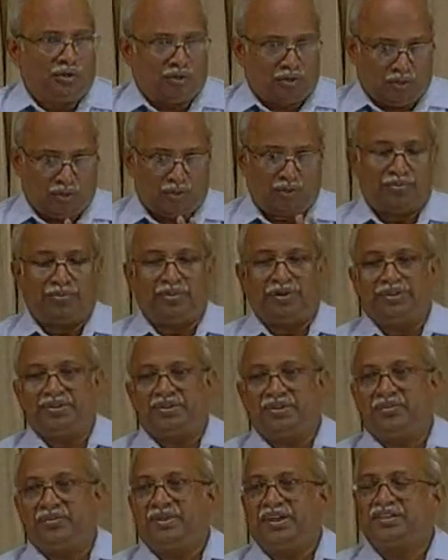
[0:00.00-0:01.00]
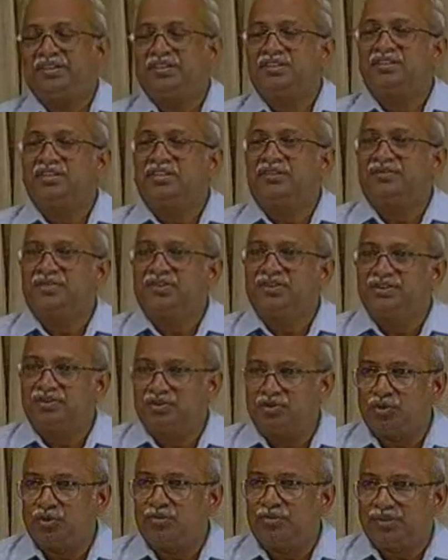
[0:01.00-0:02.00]
open, the metal surface is
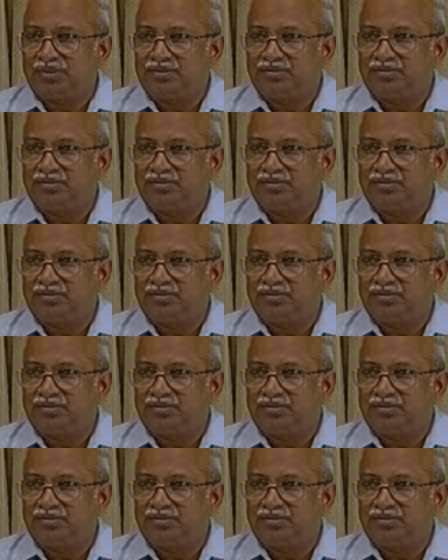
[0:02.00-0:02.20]
open,